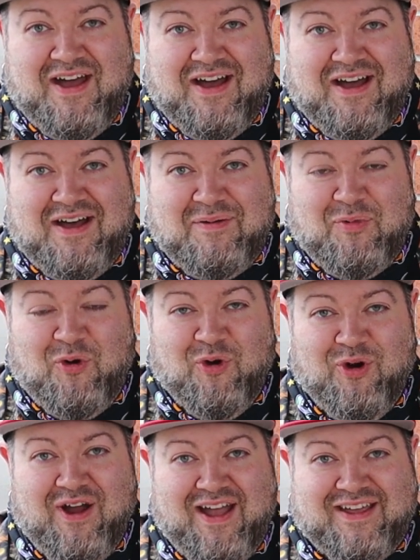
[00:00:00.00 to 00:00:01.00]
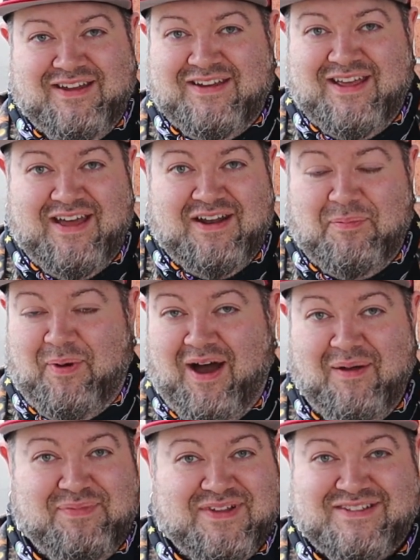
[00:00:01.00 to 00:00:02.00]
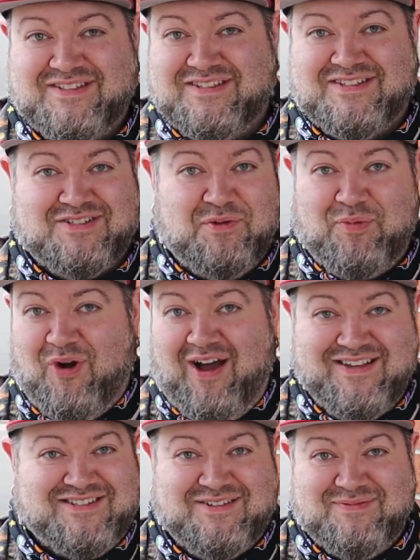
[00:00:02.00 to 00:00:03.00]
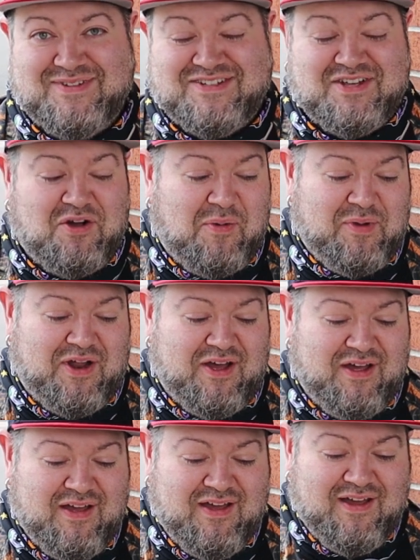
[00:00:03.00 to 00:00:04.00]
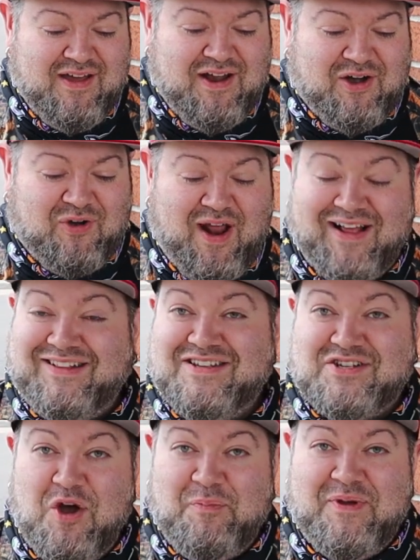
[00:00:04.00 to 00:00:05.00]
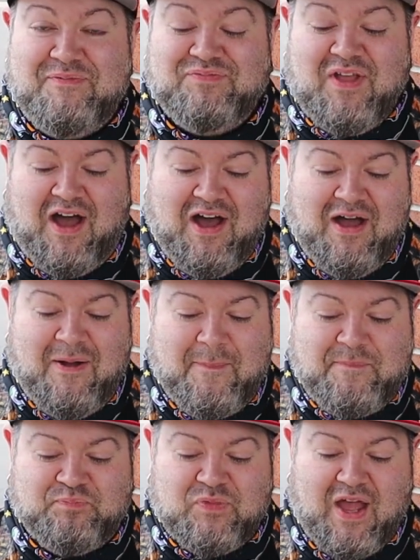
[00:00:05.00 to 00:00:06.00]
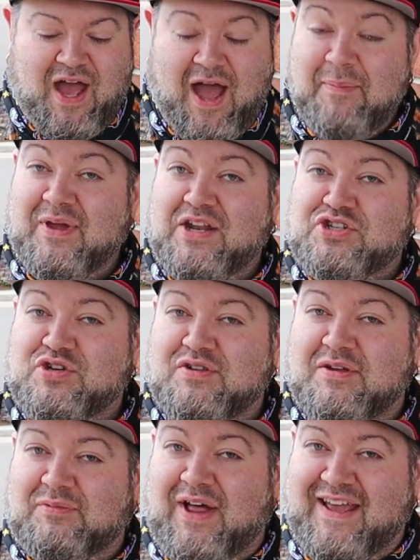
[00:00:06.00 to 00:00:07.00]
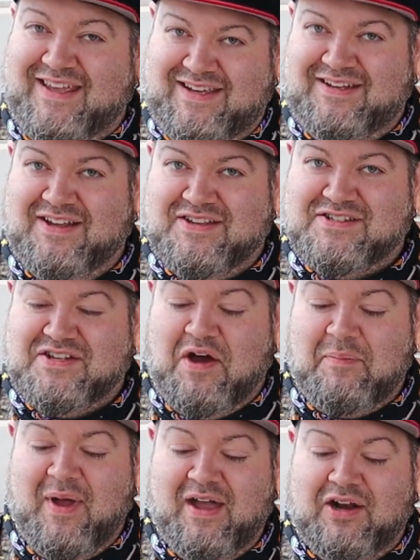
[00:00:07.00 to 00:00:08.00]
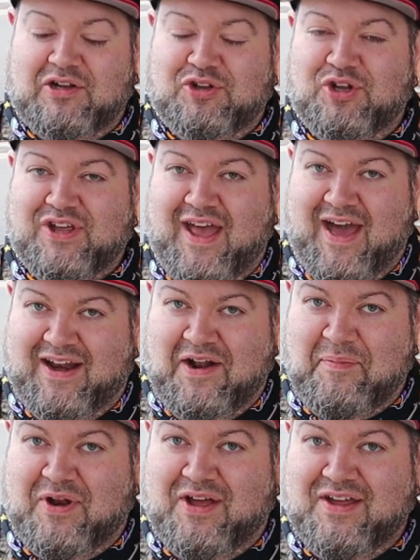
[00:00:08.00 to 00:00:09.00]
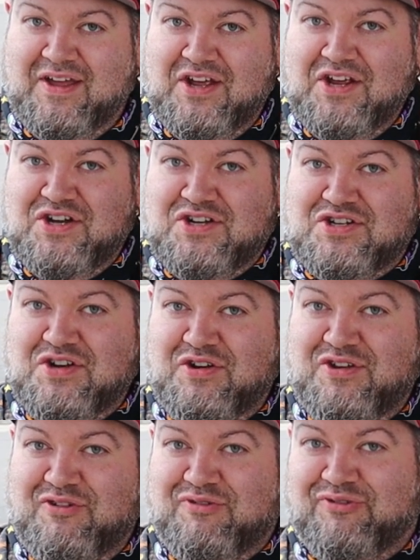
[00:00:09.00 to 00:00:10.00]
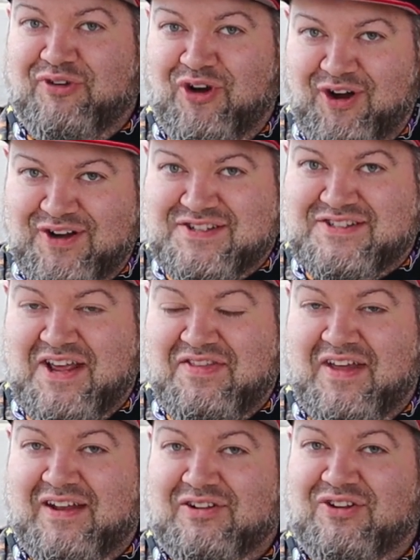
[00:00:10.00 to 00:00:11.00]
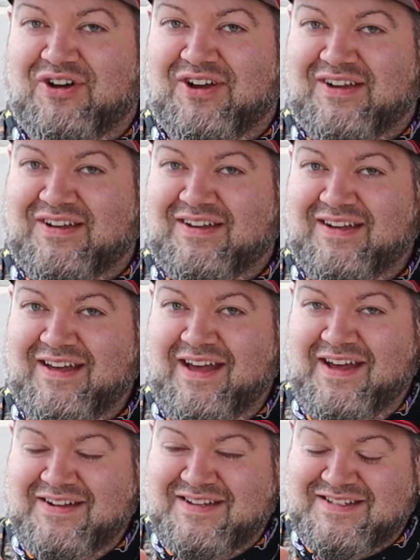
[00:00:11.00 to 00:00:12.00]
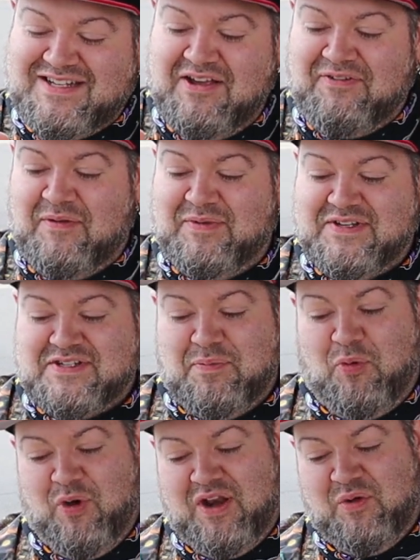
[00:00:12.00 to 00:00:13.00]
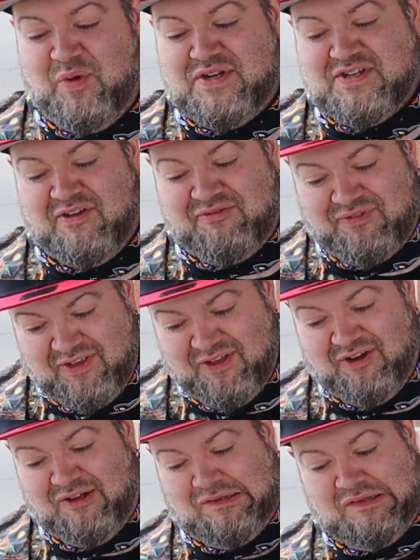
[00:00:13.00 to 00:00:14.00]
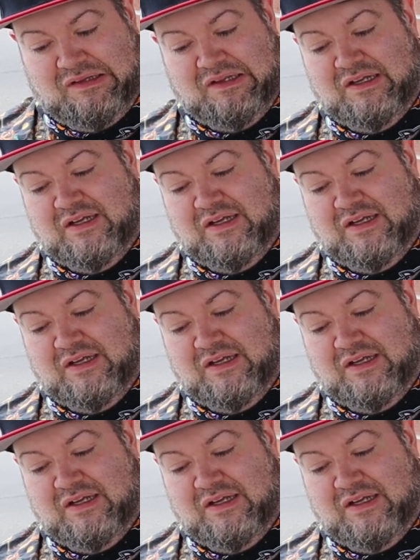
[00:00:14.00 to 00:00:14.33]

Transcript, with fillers: um, or I can get a pop that's super awesome. So I'm going to crack these open. Um, I'm going to do them like he does, though. I'm not going to look at it. I'm going to show you first and then look to see if I'm disappointed, which I feel